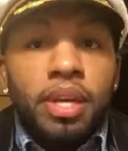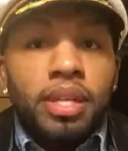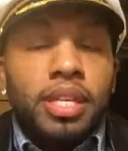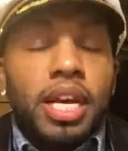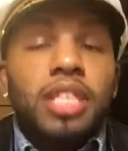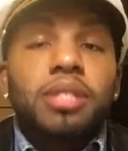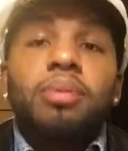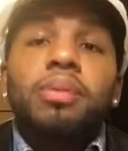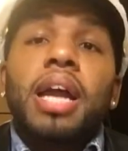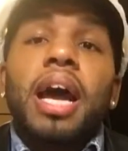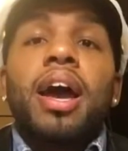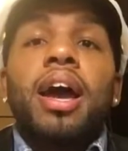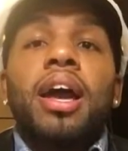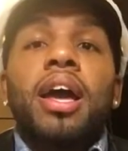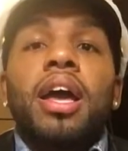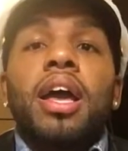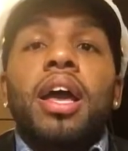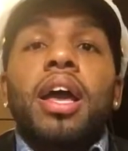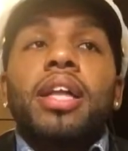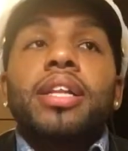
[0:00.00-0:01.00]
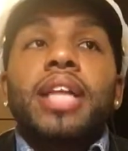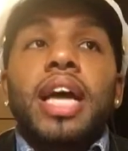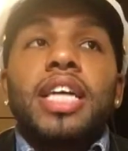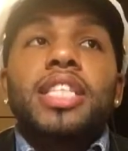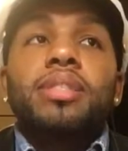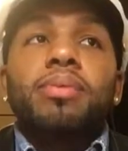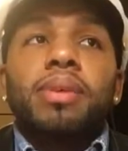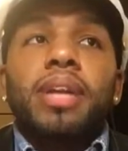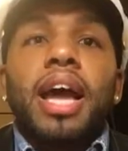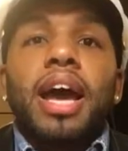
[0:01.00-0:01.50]
That's when
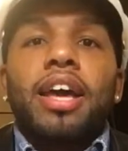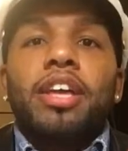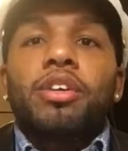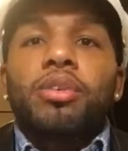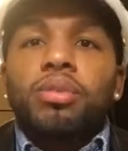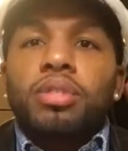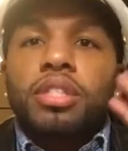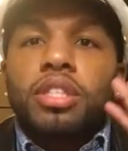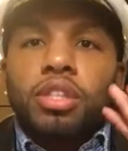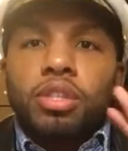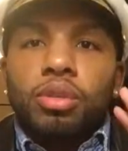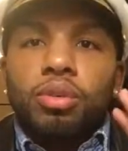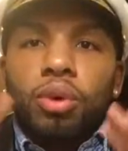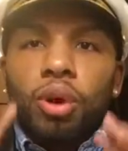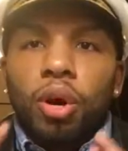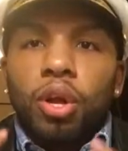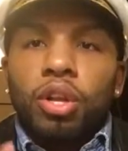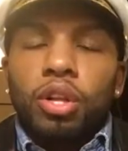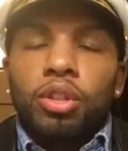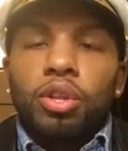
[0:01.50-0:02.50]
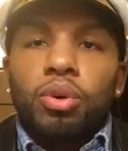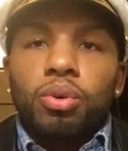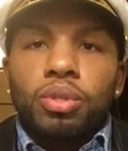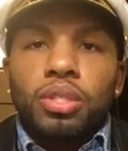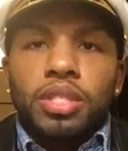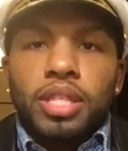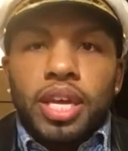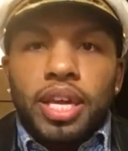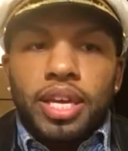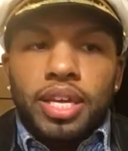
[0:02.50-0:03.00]
I used to do all of those
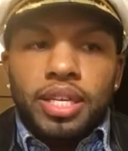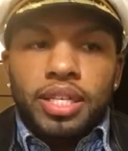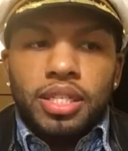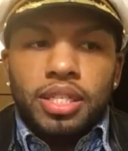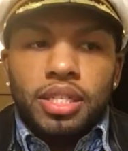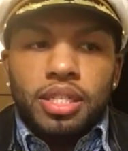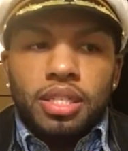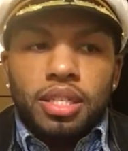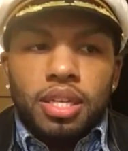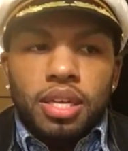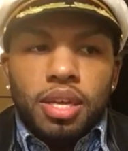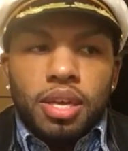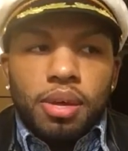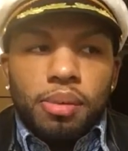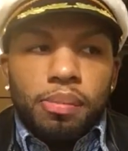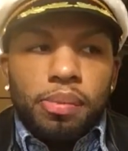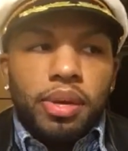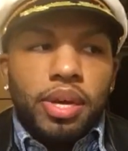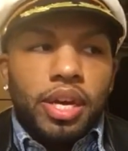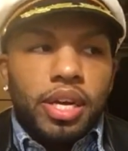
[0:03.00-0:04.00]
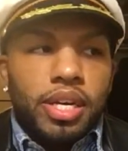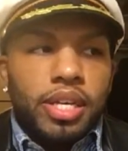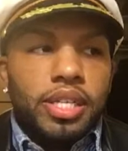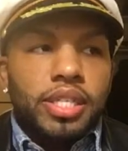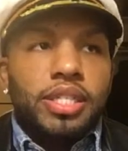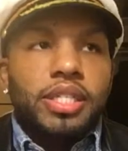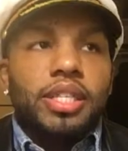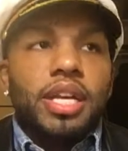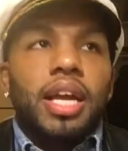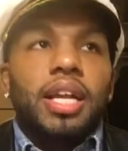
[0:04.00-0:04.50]
things
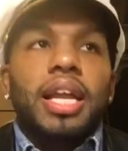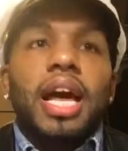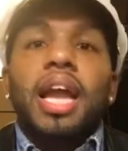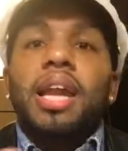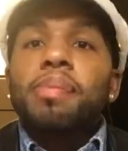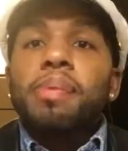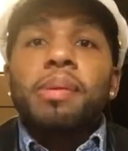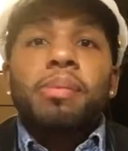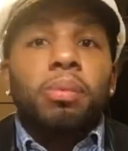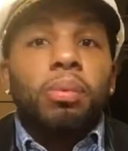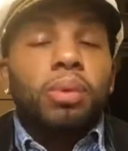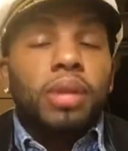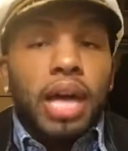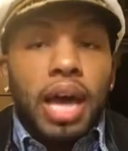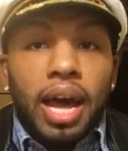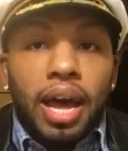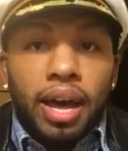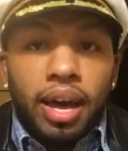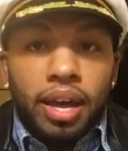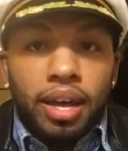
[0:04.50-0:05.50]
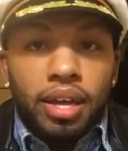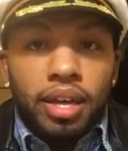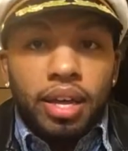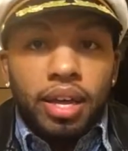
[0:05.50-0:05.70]
because a lot of people lie,